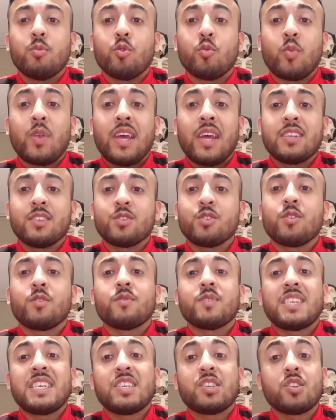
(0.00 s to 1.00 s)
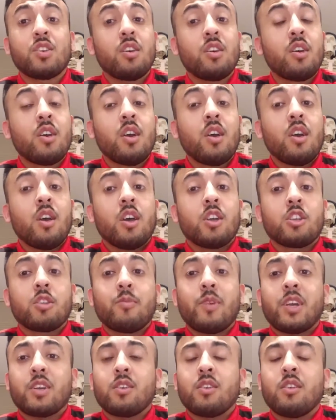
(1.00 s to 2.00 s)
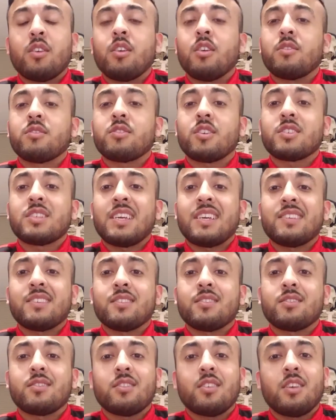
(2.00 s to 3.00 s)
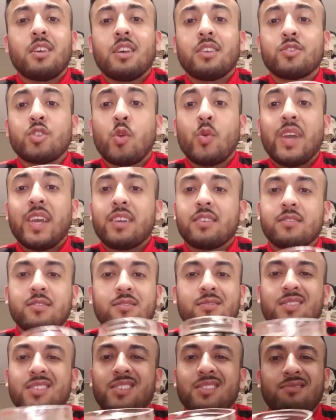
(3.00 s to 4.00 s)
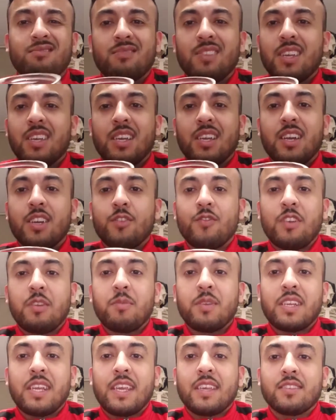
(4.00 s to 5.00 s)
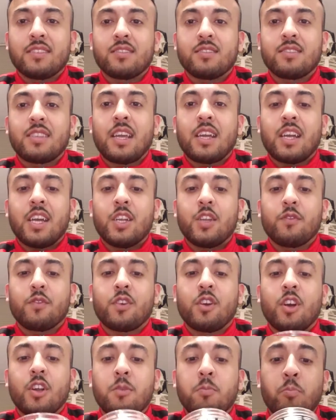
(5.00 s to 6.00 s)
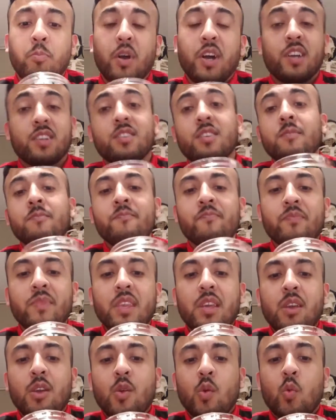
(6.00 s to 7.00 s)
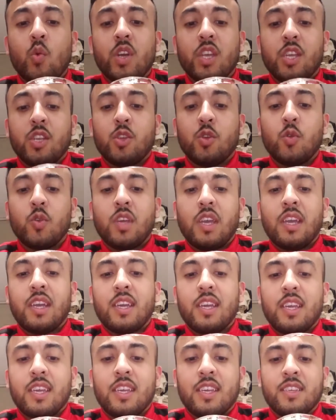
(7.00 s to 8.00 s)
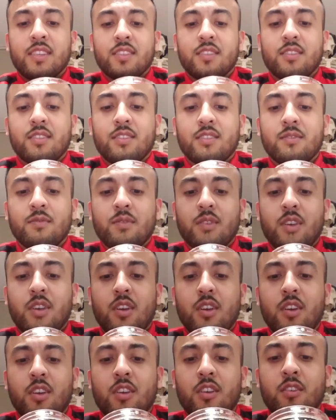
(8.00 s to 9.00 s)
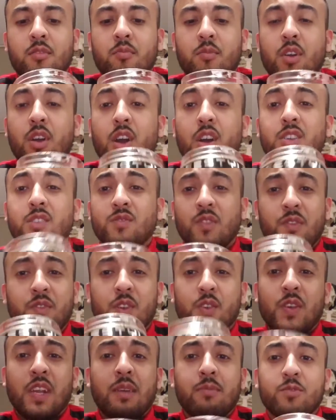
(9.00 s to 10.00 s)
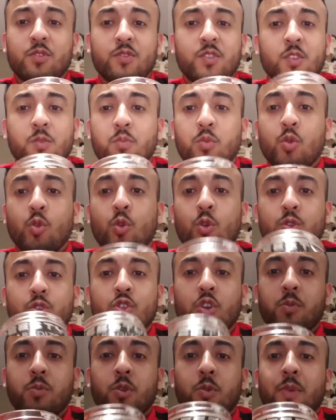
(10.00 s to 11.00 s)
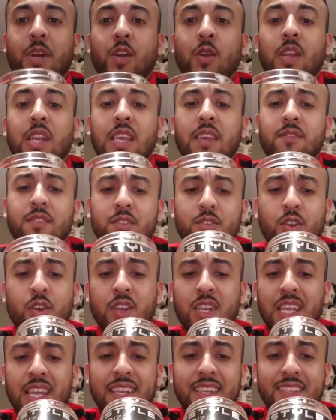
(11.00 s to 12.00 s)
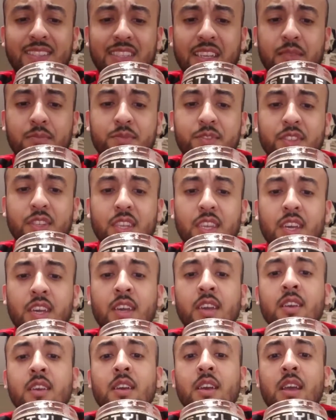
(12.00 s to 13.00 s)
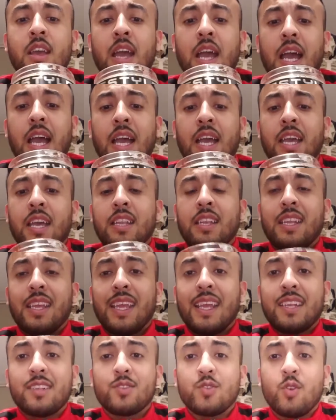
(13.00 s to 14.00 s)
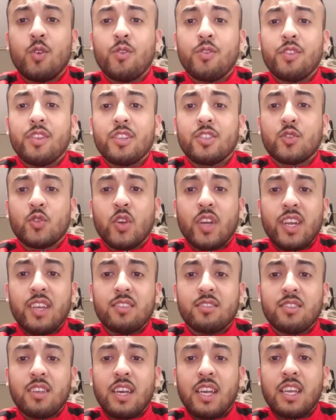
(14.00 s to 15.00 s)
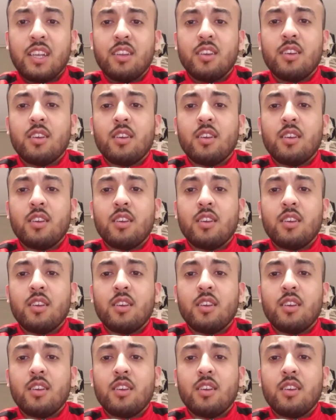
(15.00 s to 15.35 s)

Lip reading: brands of shisha tobacco, such as Soex. It kind of imitates that kind of cut, but what you do get is 150 grams of just pure chopped tobacco leaf. There's hardly any stems in there, and it's on the drier side